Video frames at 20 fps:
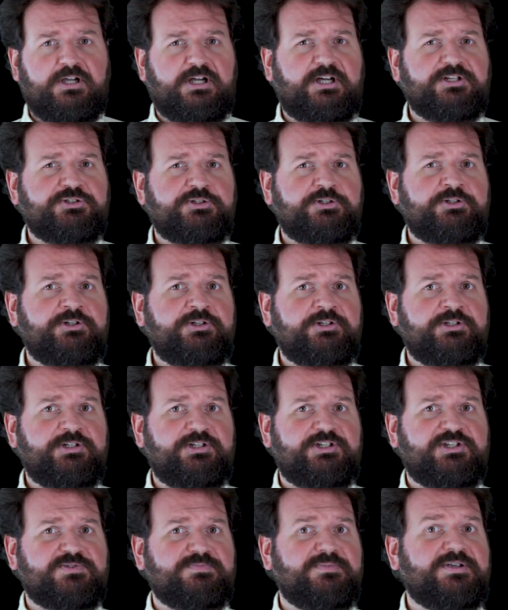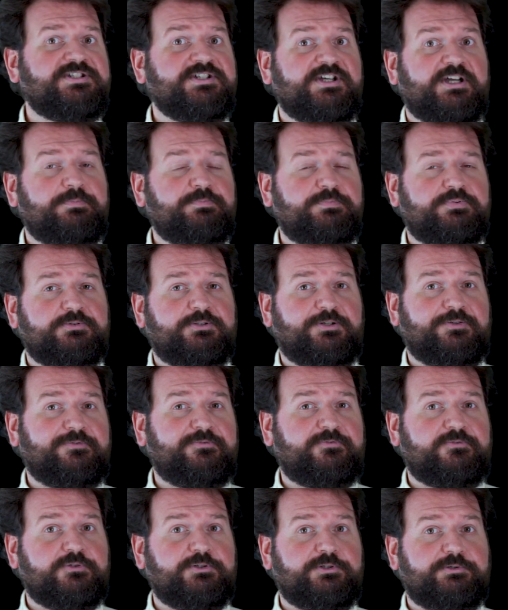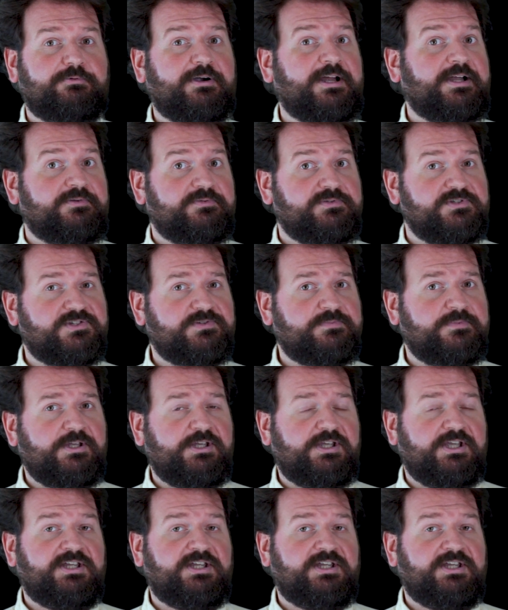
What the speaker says: A turn is made up of 4 rounds,